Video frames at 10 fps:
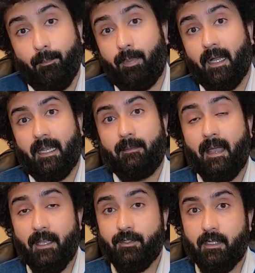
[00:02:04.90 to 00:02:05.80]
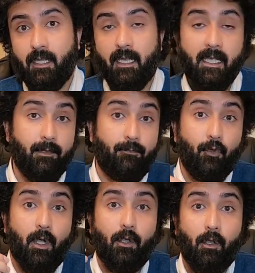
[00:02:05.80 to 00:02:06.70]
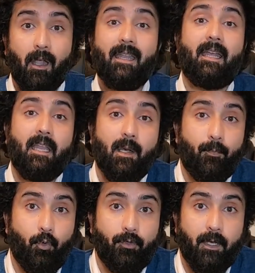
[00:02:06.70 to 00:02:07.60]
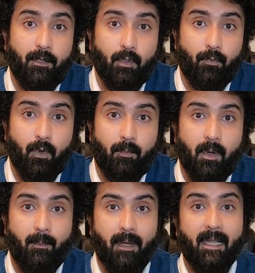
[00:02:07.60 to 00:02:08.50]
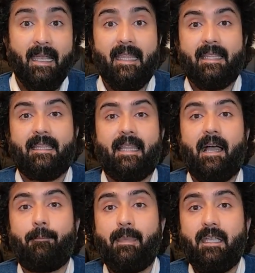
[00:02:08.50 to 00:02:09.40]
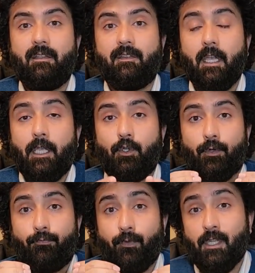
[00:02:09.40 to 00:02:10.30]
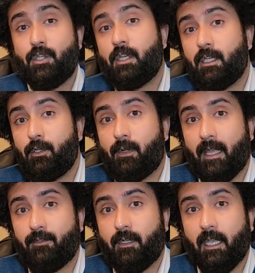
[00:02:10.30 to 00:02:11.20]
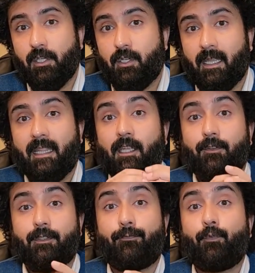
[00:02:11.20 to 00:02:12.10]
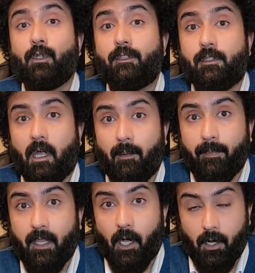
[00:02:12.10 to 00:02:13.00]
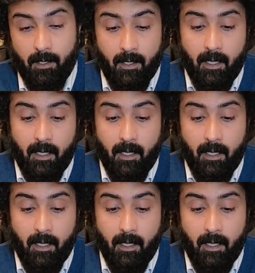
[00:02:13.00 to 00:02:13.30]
But imagine if you are not getting a postgraduate work permit, then that means you're finishing your education and there's a full stop there.